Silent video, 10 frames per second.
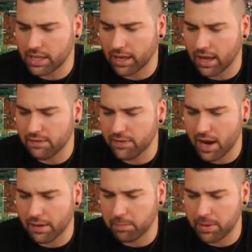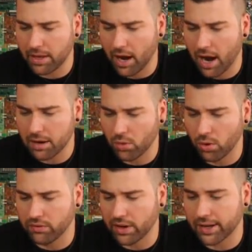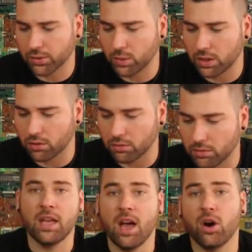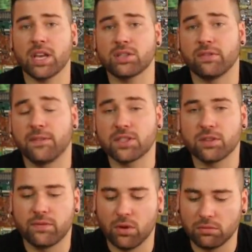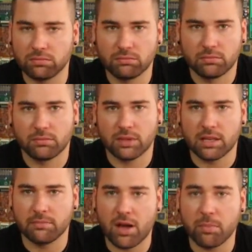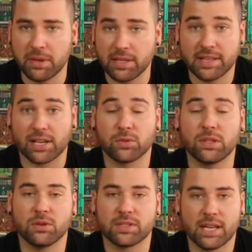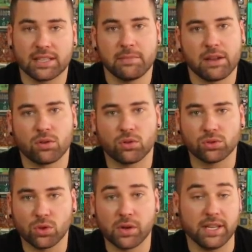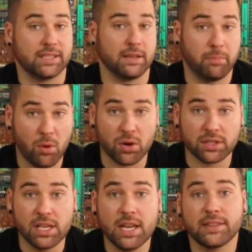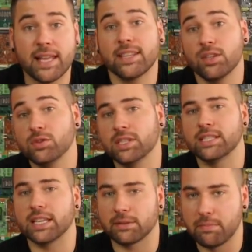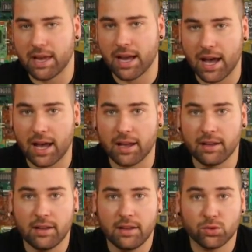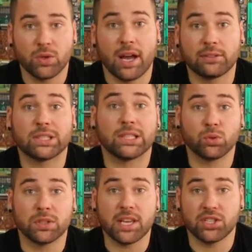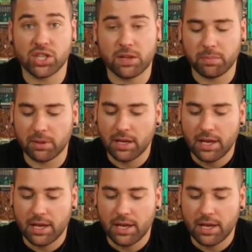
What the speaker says: like AVR, PIC, ARM over Arduino? Okay, so first of all, in my opinion, the Arduino is not a microcontroller, it's a board that uses the Atmega 328 chip,